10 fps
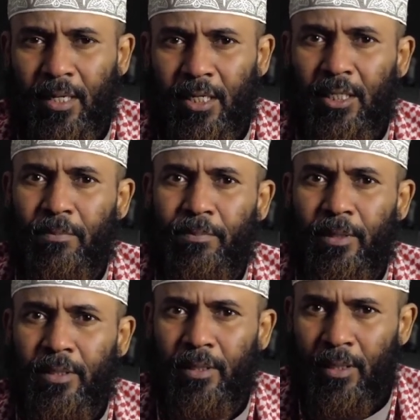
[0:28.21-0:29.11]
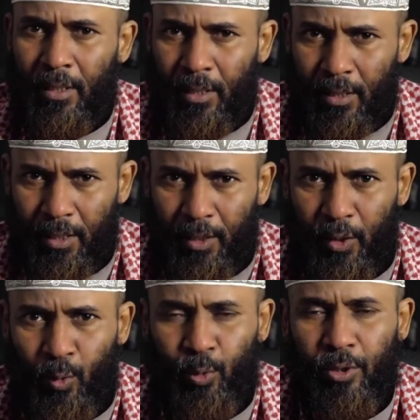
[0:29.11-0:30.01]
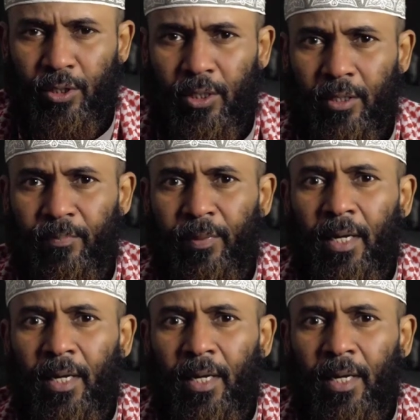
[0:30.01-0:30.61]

grasps it and uses it.